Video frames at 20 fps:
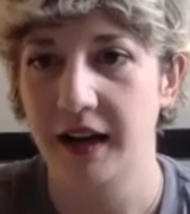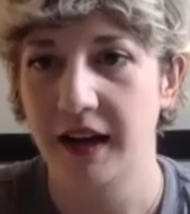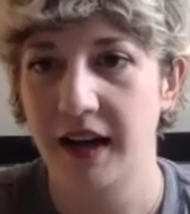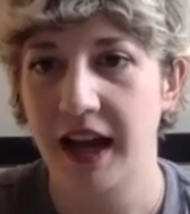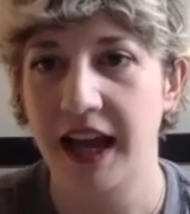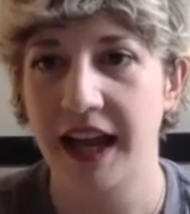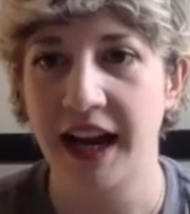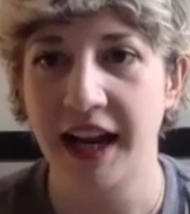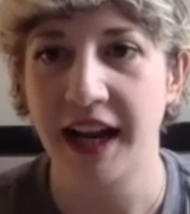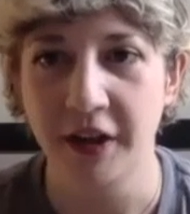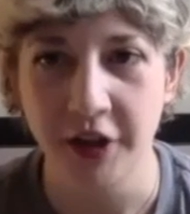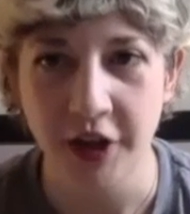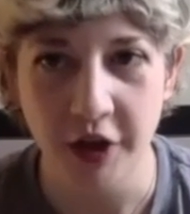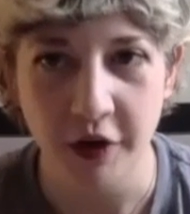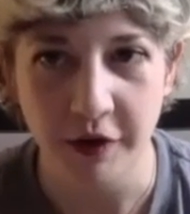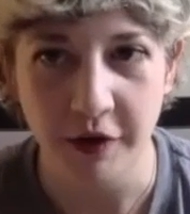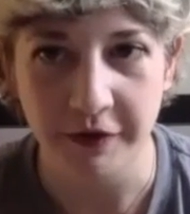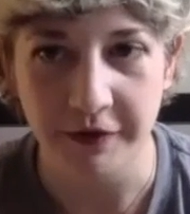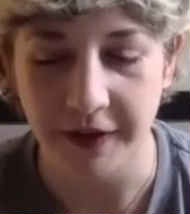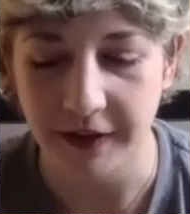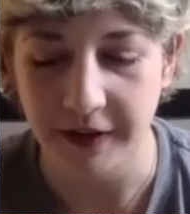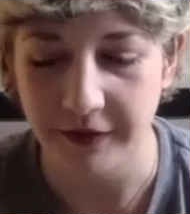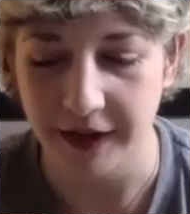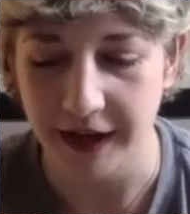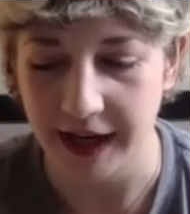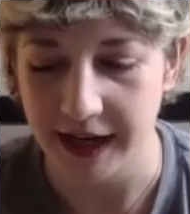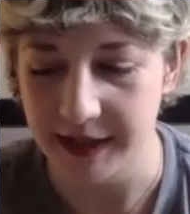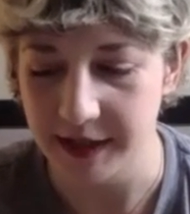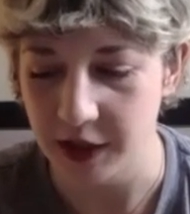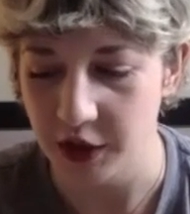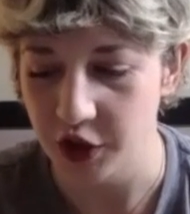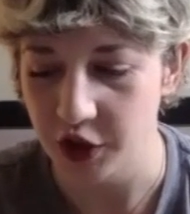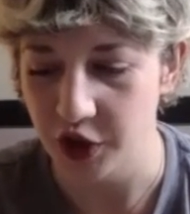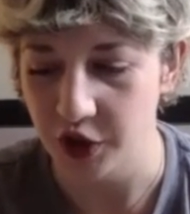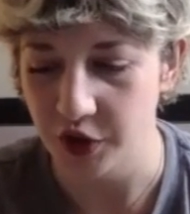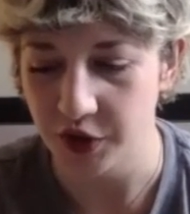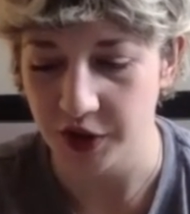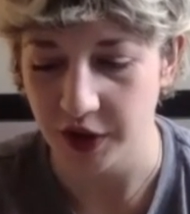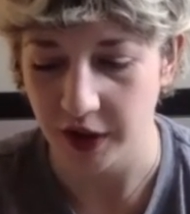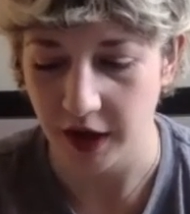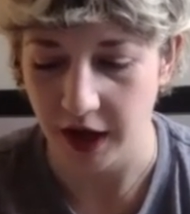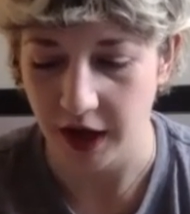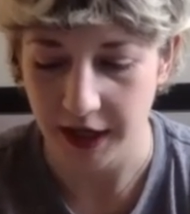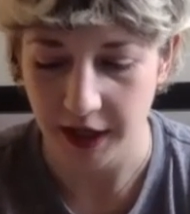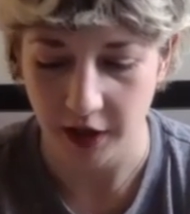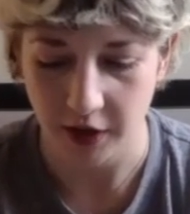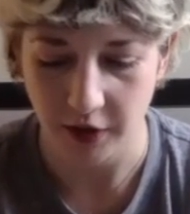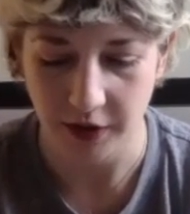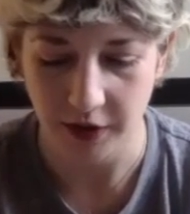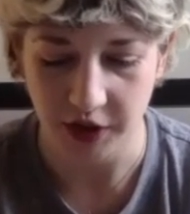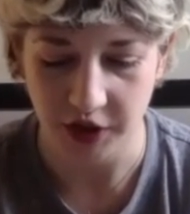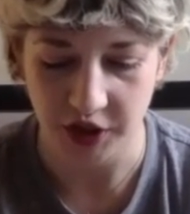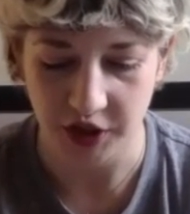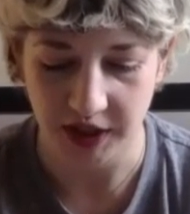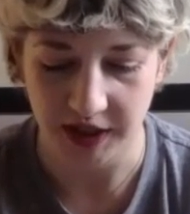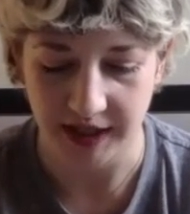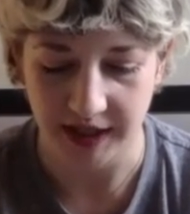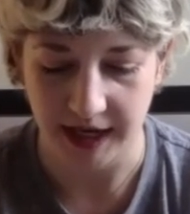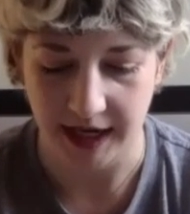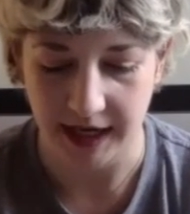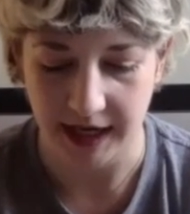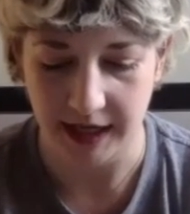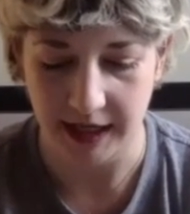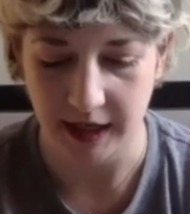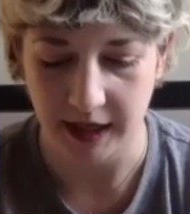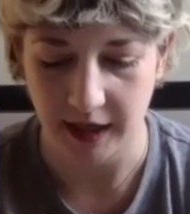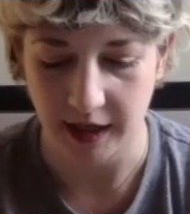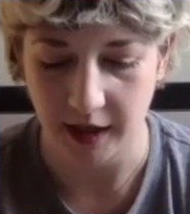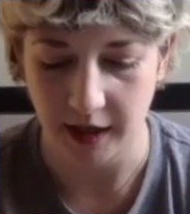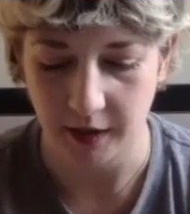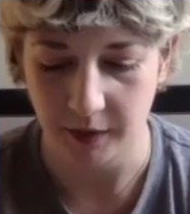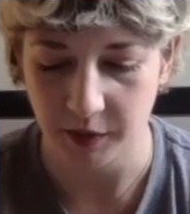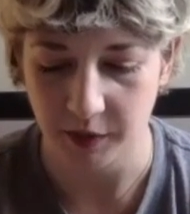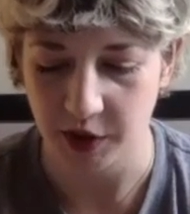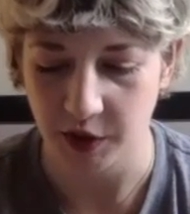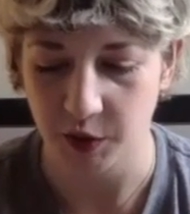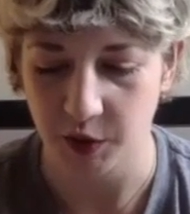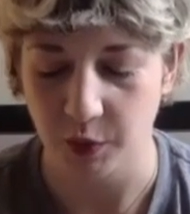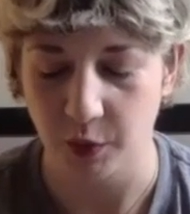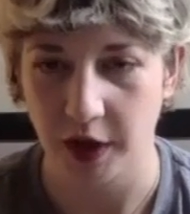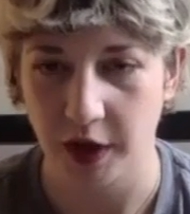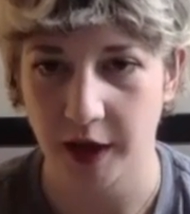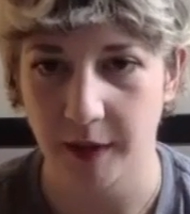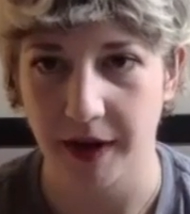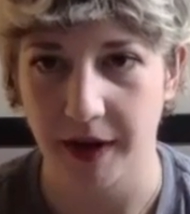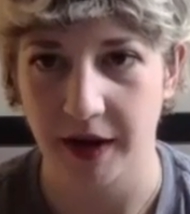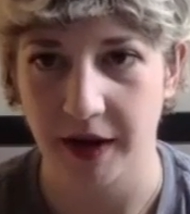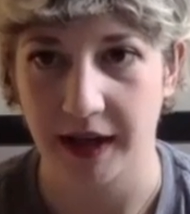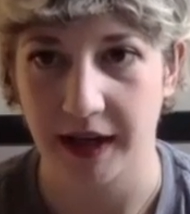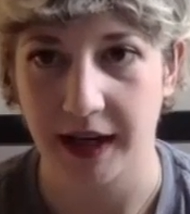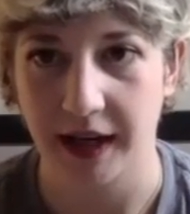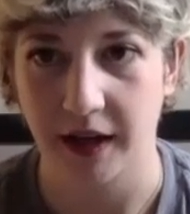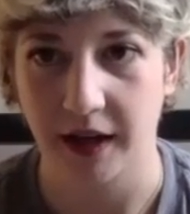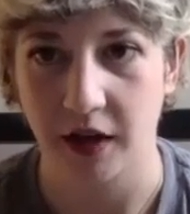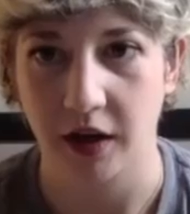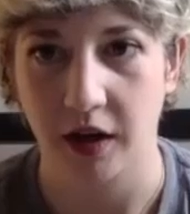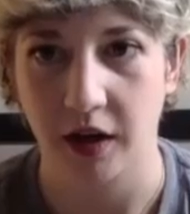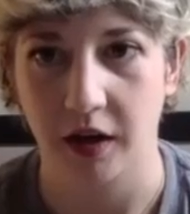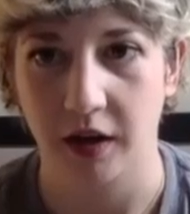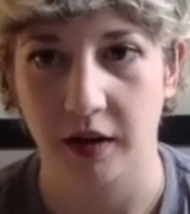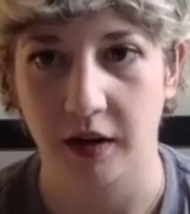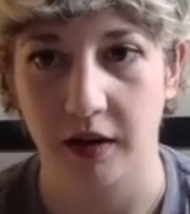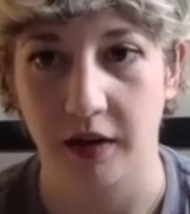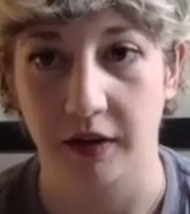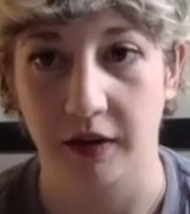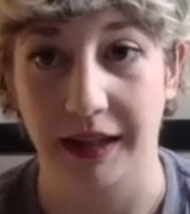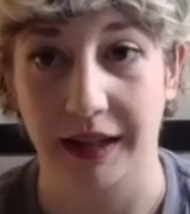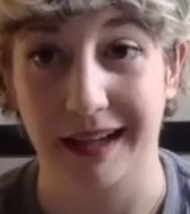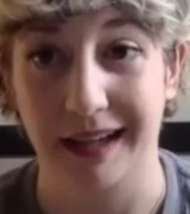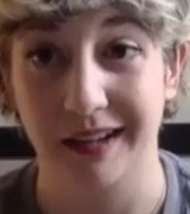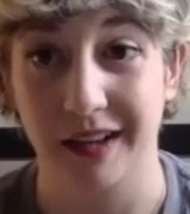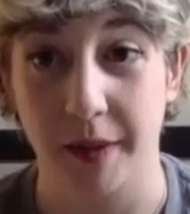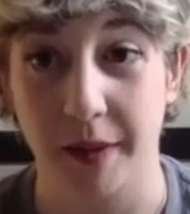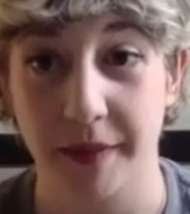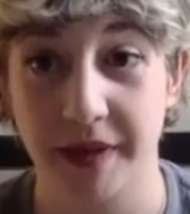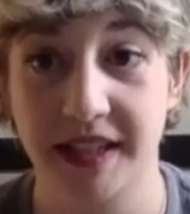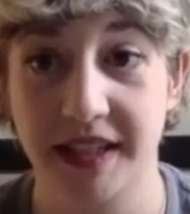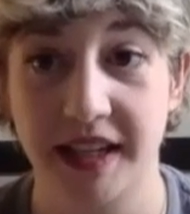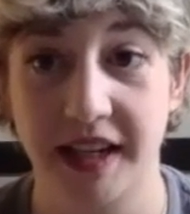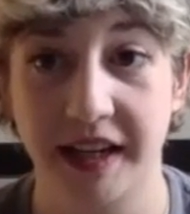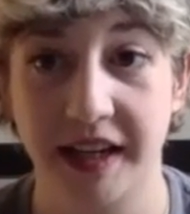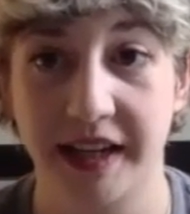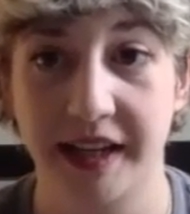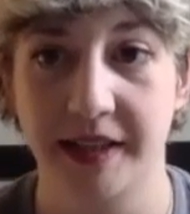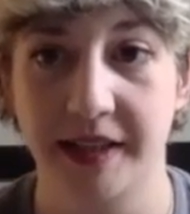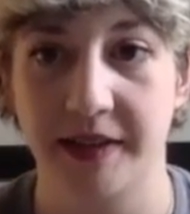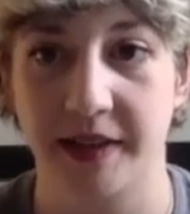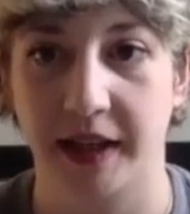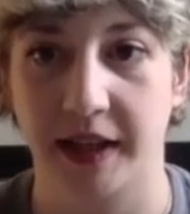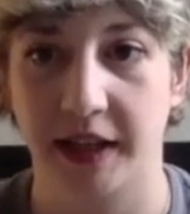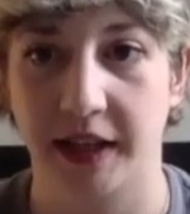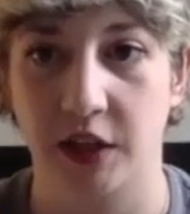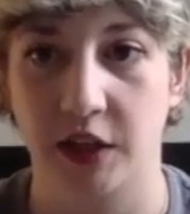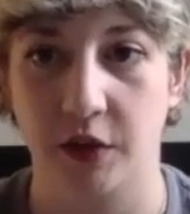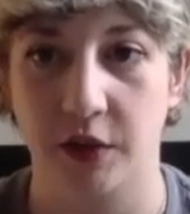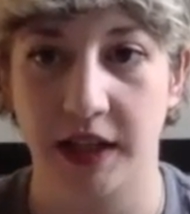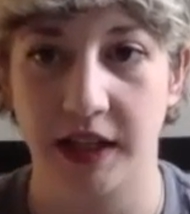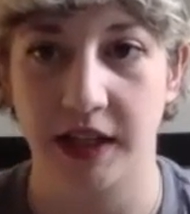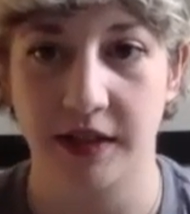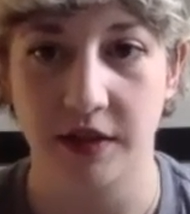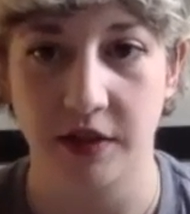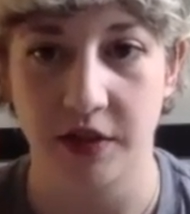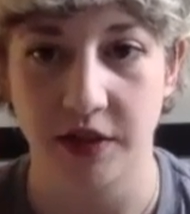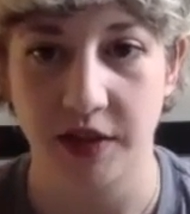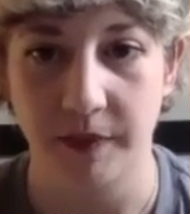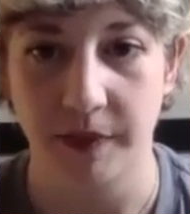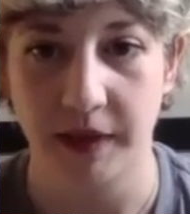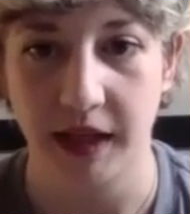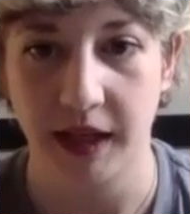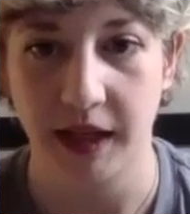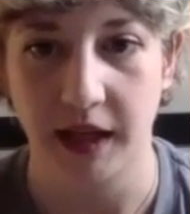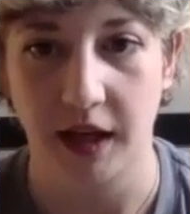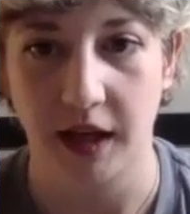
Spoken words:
and I don't know if Viva has a juicer. I know that she said she was worried about like her like clementines, like cuties or something.